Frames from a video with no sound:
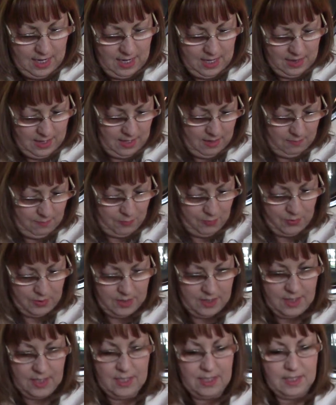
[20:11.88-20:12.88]
and then
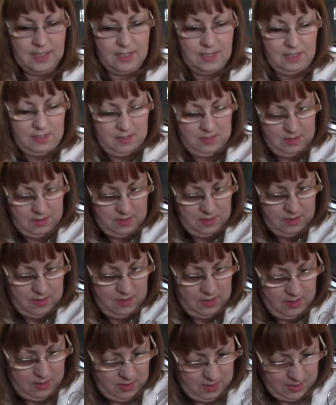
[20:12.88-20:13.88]
put this
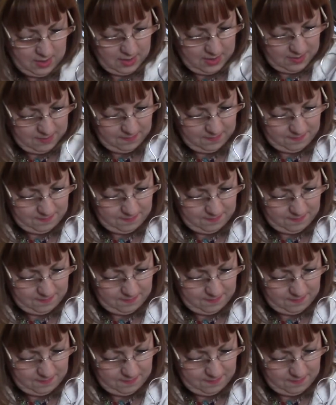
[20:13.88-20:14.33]
on